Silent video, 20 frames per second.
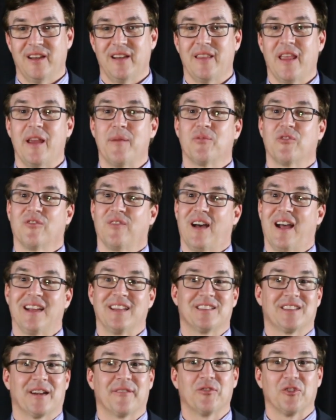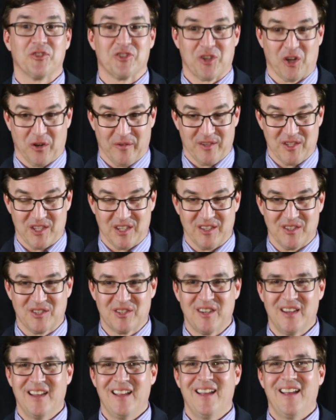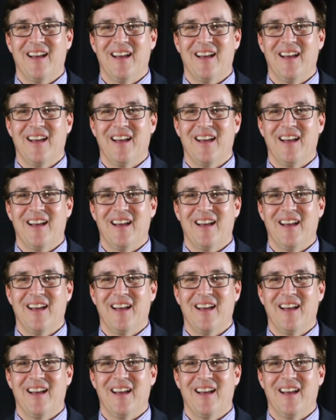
and they provide several services.